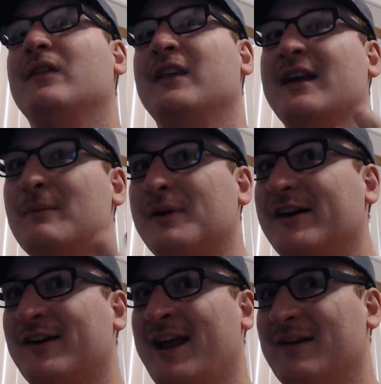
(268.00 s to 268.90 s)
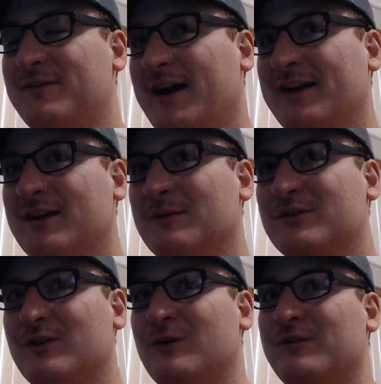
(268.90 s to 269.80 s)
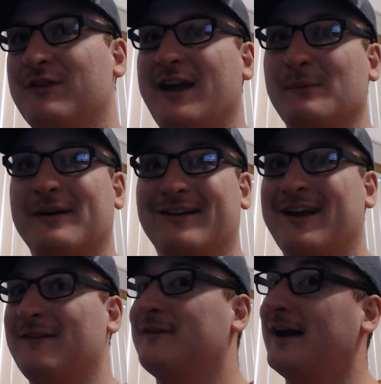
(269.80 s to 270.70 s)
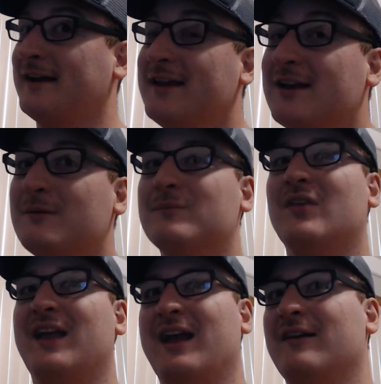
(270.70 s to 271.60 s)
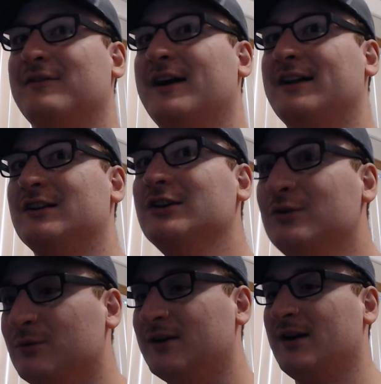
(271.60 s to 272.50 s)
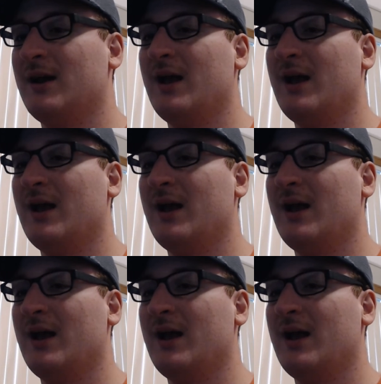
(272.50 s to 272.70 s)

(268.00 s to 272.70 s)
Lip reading: the Empire can't find him. So if the Empire can't find him, they can't find Luke.